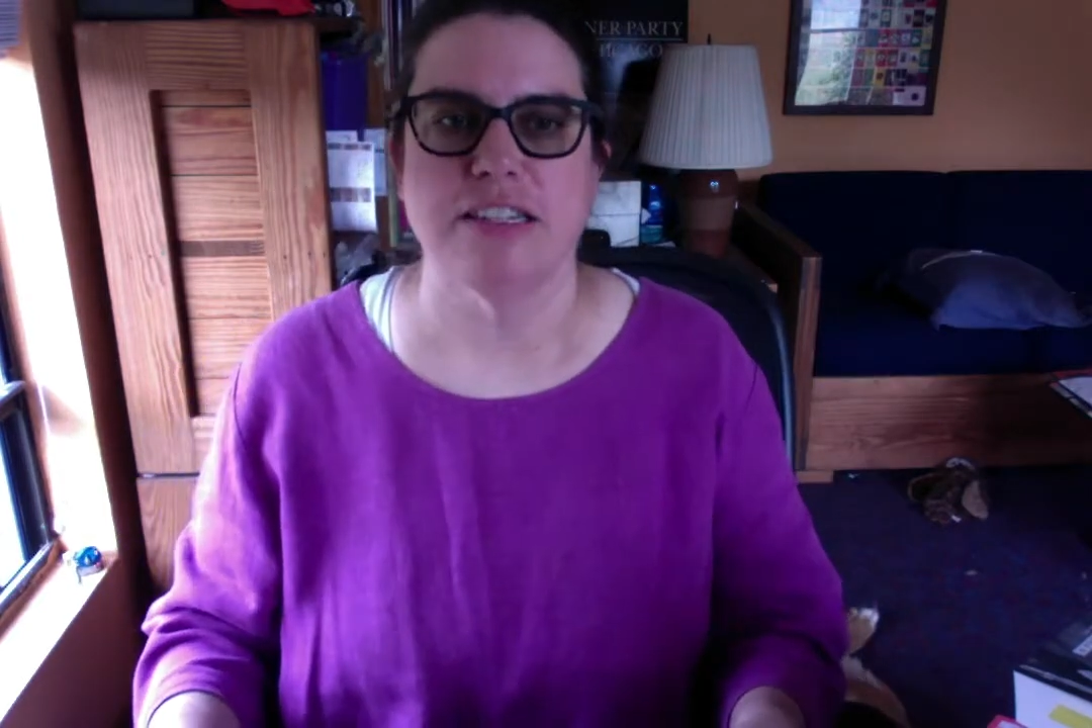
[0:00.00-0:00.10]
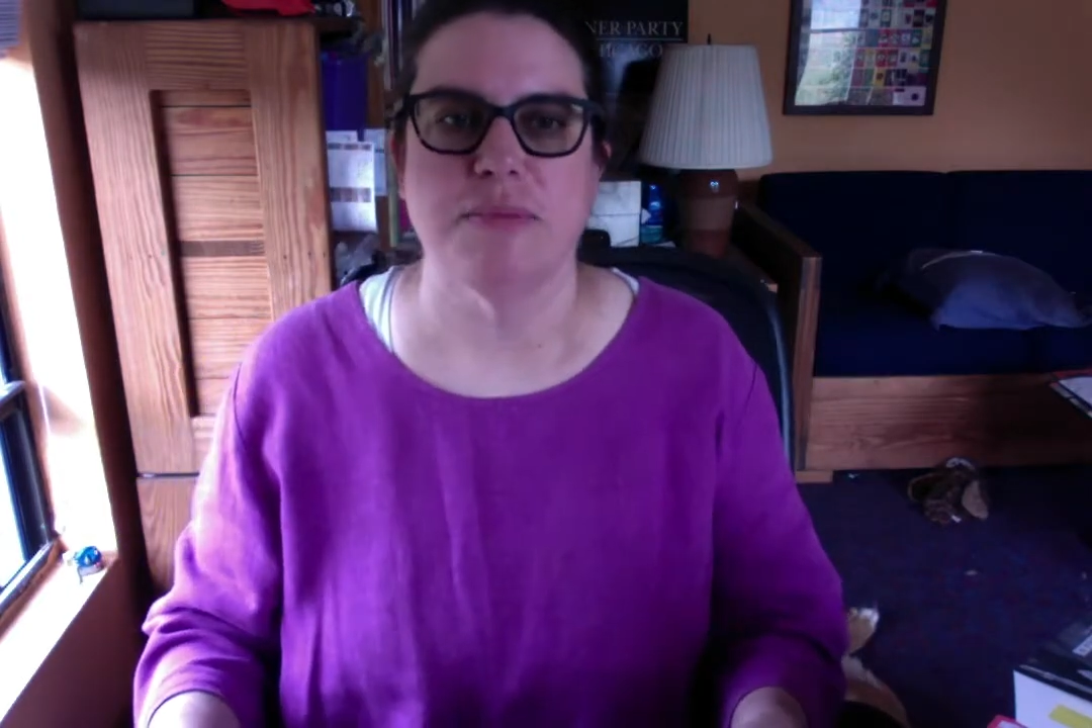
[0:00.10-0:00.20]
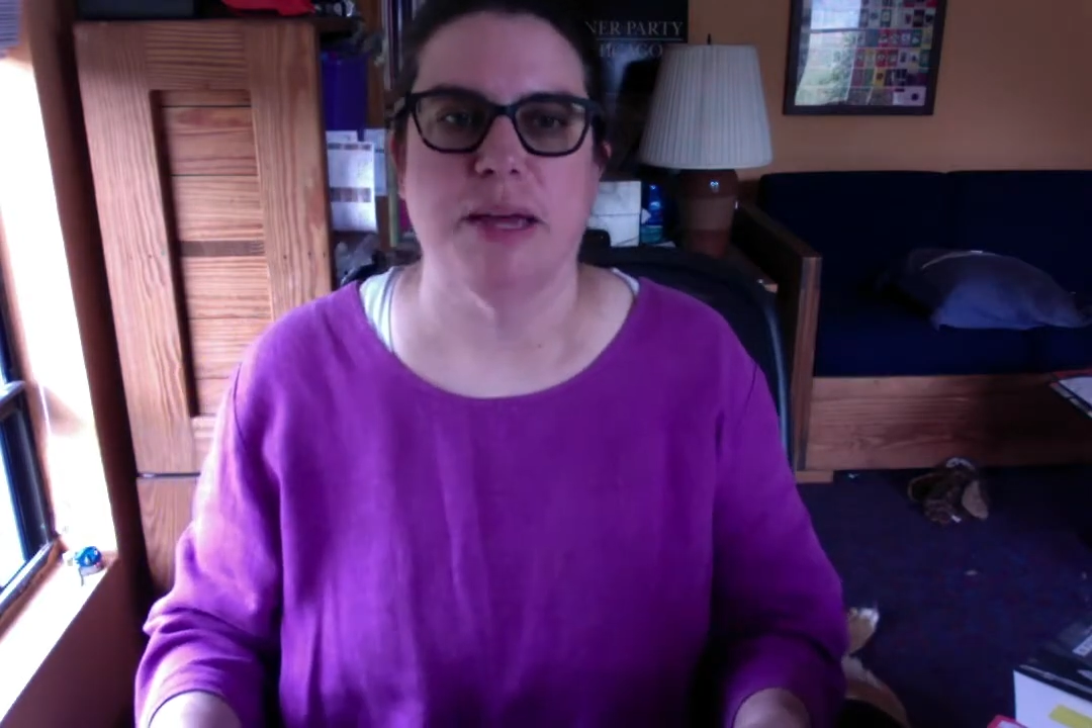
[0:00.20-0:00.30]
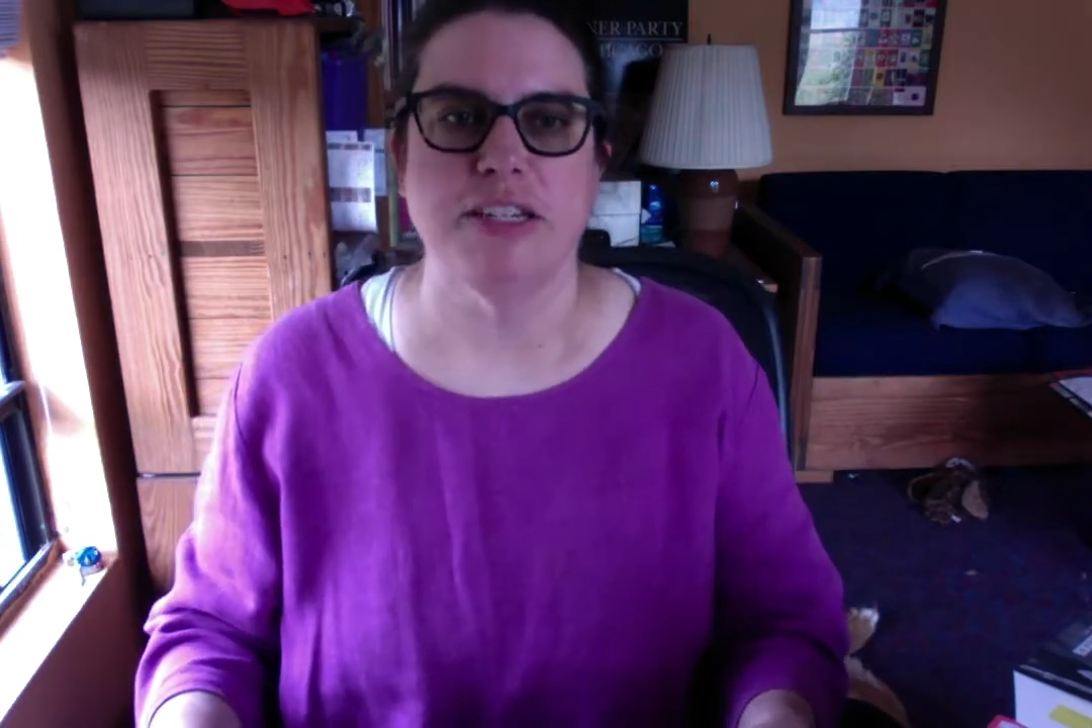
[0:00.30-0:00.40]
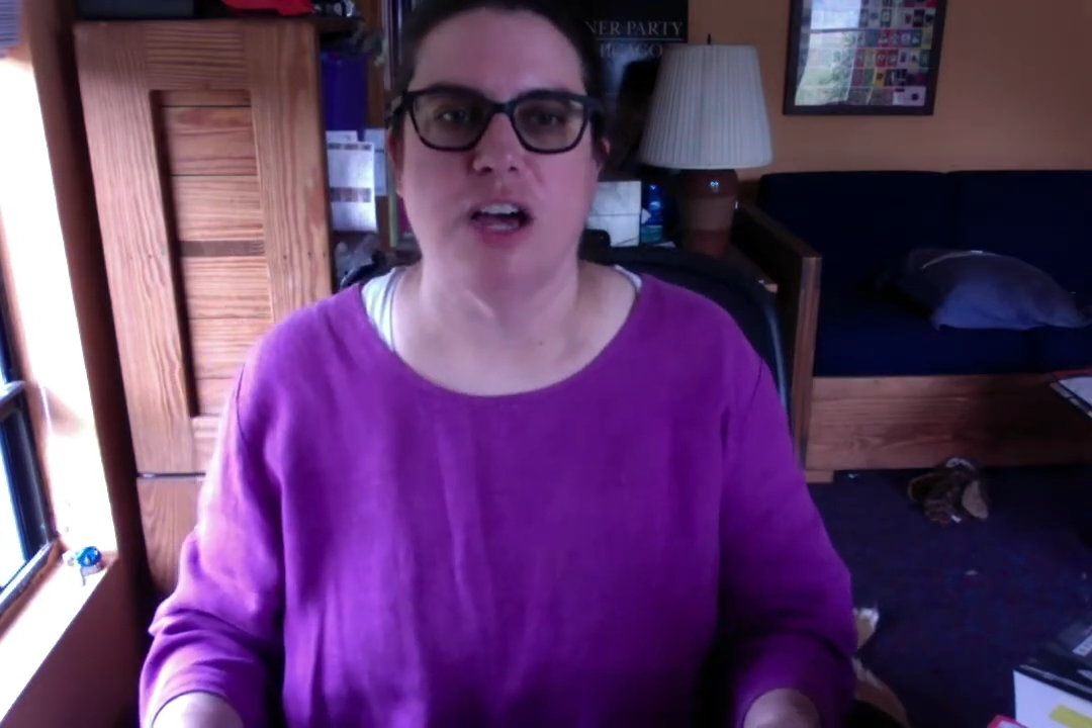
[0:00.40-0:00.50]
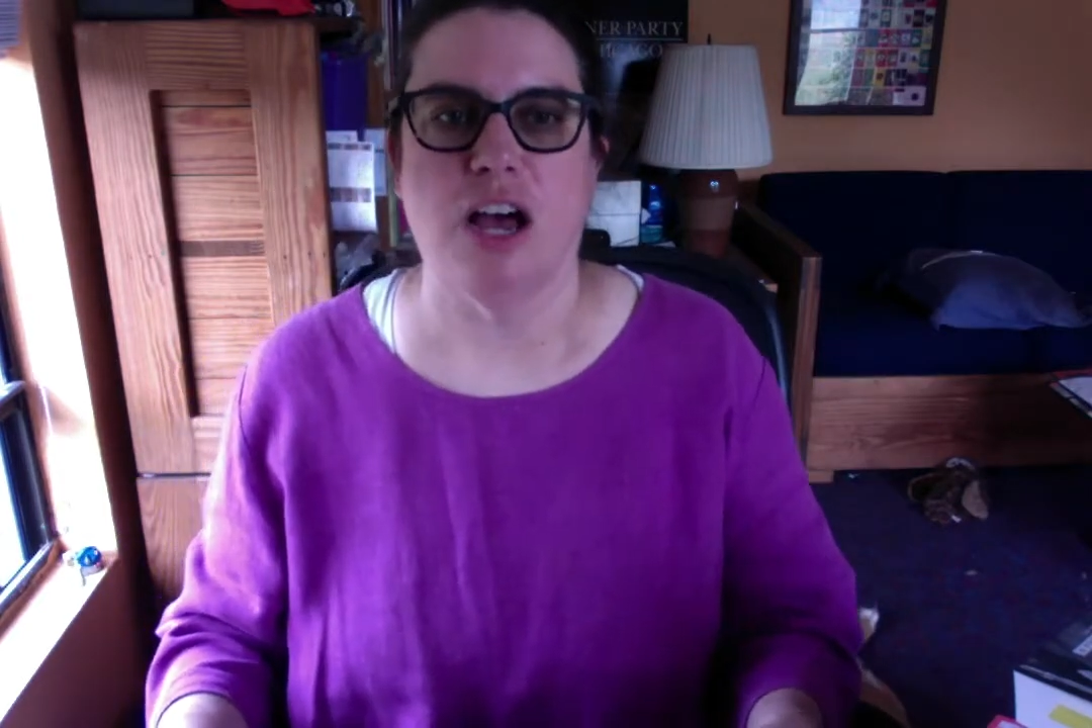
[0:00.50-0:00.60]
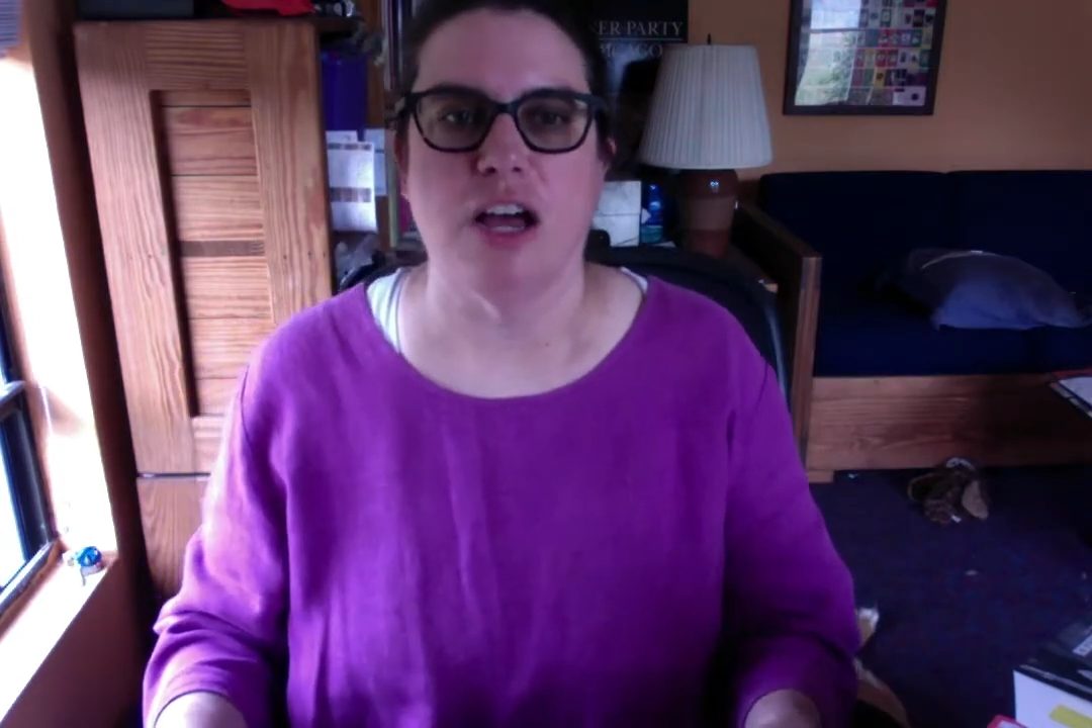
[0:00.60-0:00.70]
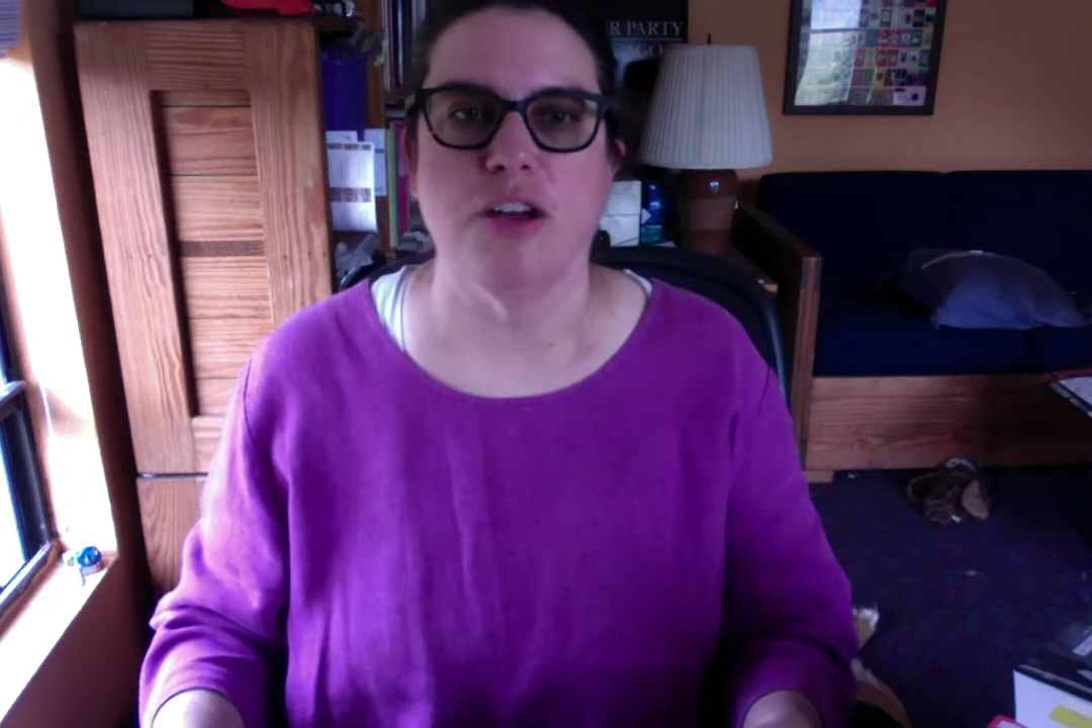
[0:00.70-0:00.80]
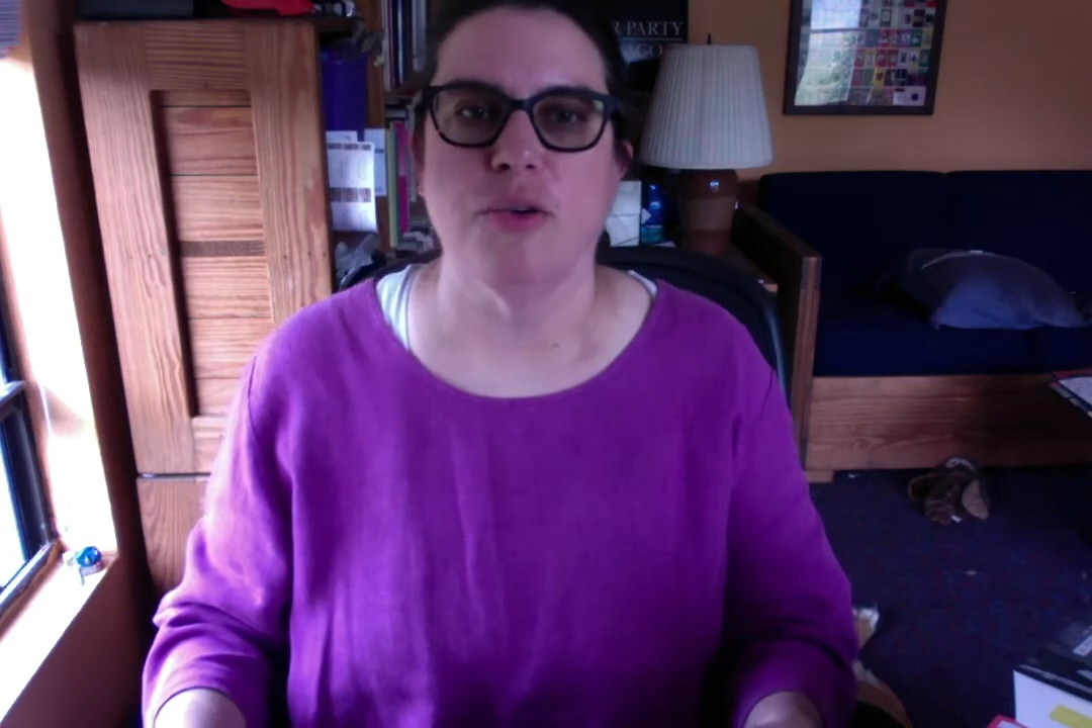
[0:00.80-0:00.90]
to my dog,